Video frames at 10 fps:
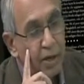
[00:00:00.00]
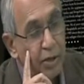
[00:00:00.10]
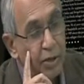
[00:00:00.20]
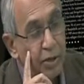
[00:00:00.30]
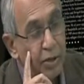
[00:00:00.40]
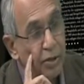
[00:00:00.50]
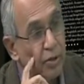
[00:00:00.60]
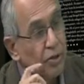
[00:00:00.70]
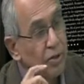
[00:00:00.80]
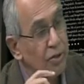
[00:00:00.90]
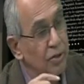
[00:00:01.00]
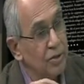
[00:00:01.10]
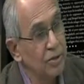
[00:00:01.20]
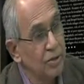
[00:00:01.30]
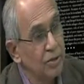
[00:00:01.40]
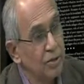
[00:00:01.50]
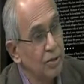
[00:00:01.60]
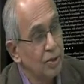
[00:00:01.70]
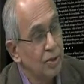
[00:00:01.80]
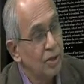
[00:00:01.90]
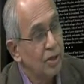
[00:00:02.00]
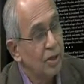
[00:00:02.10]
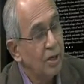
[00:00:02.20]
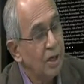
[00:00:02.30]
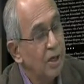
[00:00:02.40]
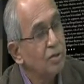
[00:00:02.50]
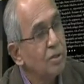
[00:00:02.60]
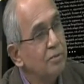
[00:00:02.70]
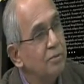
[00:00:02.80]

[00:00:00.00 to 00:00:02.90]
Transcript: So actually,